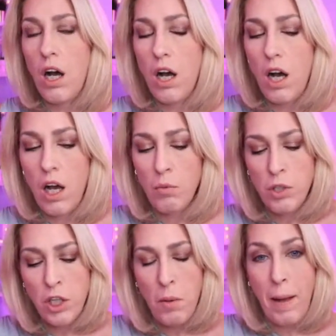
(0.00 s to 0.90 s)
I want
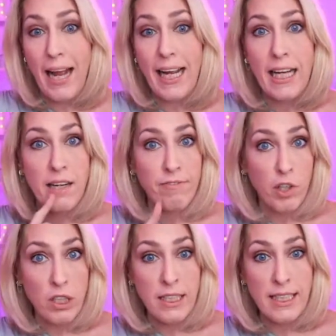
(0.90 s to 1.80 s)
to go back, and I've
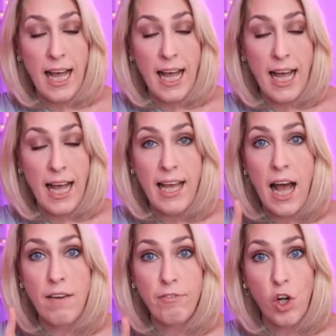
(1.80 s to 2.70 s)
got to say,
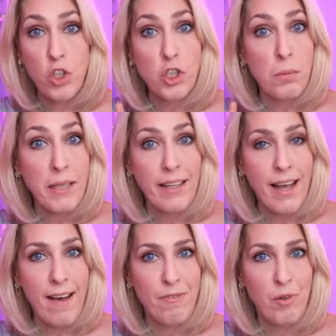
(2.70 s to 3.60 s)
I've got to be
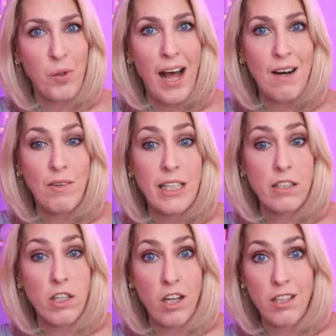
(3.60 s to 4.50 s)
careful how I
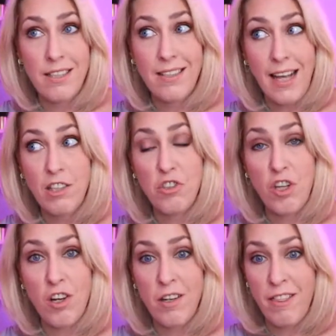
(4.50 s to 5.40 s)
say
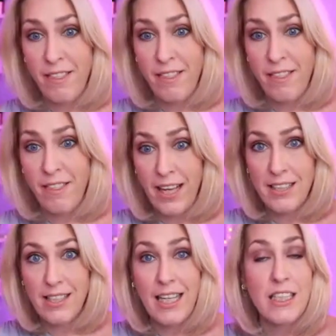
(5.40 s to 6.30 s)
certain things.
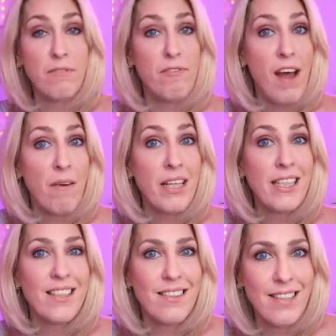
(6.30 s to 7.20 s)
It's a very
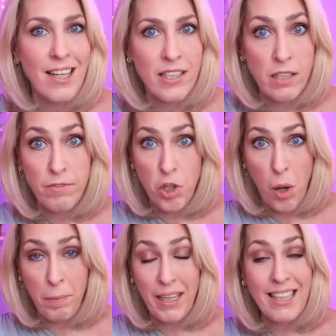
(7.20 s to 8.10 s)
sensitive
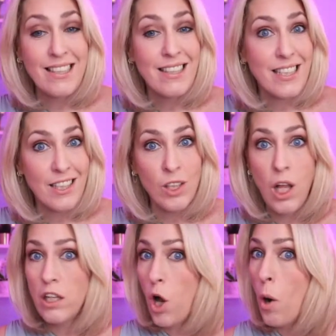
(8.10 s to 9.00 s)
topic. It's
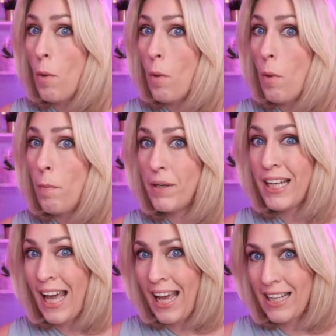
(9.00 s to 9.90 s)
still an open
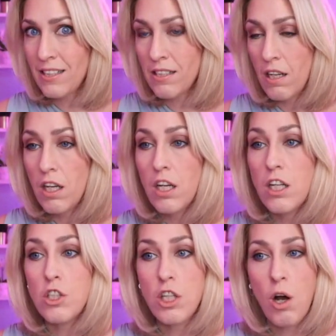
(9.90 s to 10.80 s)
case.
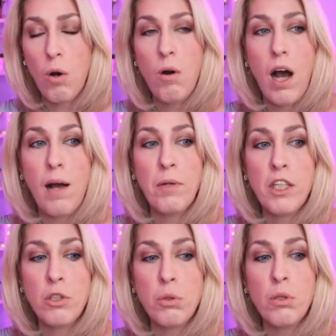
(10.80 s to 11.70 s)
So I'm going
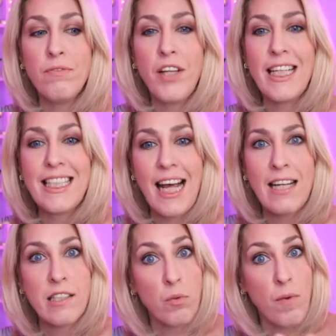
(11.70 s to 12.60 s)
to sort of like
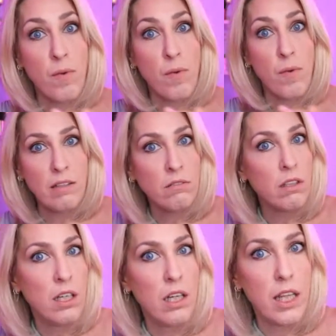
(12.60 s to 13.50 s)
dance around
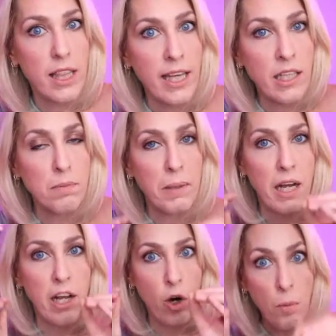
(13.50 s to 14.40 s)
things, but I
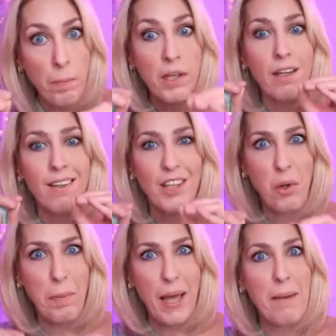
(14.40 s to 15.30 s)
hope you'll
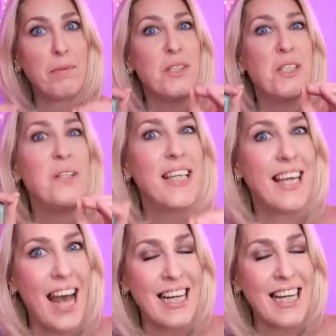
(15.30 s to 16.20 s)
be able to
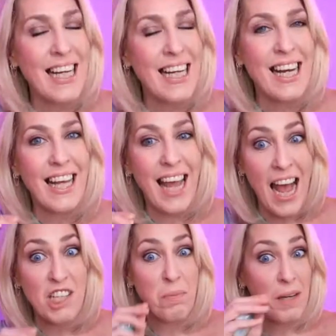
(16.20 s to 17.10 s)
get and
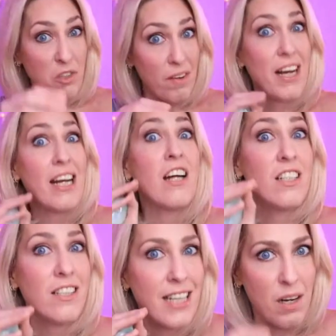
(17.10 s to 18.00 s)
catch my drift and
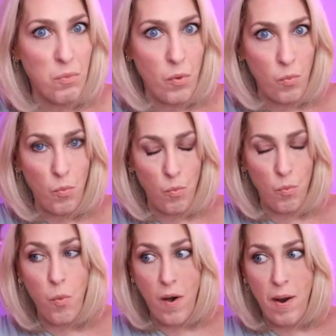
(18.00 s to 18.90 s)
understand
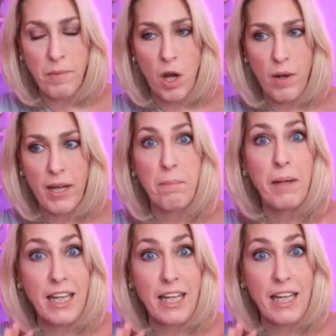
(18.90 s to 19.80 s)
where I'm going.
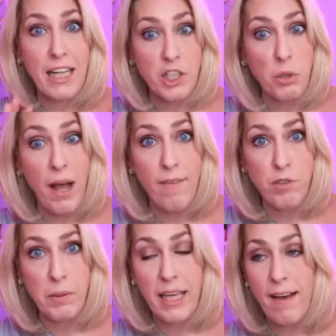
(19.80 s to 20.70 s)
But I do have to be
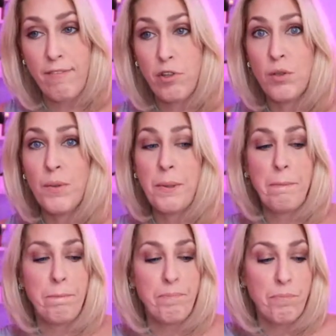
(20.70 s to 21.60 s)
careful
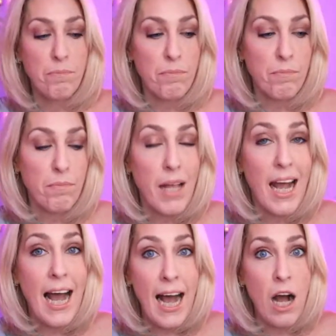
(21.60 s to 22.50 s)

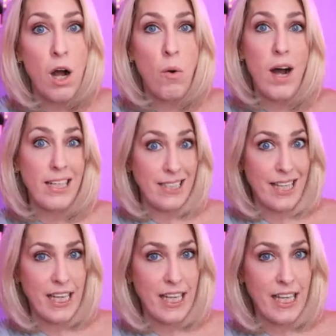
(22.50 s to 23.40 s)
how I
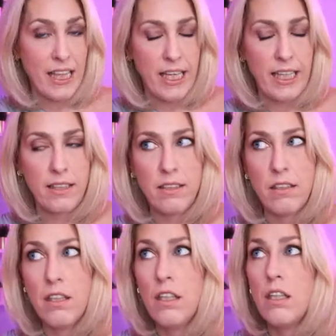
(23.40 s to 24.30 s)
say things.
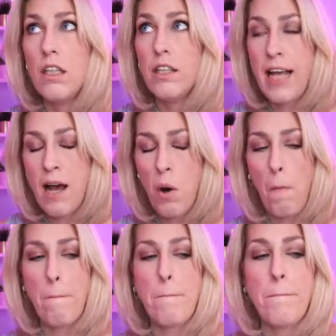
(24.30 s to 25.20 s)
Now,
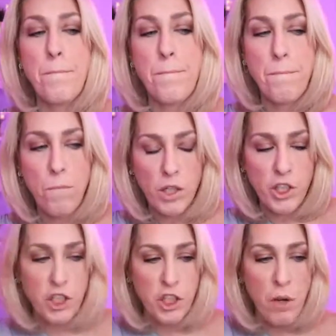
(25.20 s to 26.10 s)
what
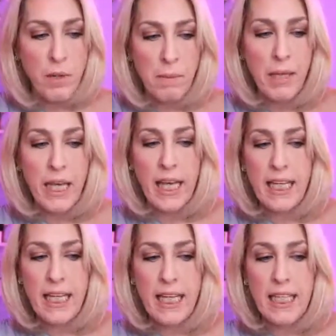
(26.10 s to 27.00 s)
she's showing me
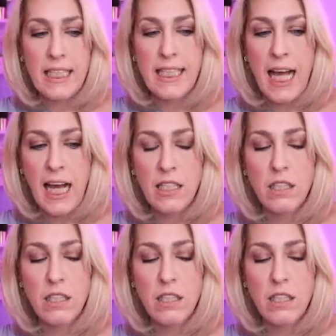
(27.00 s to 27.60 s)
is that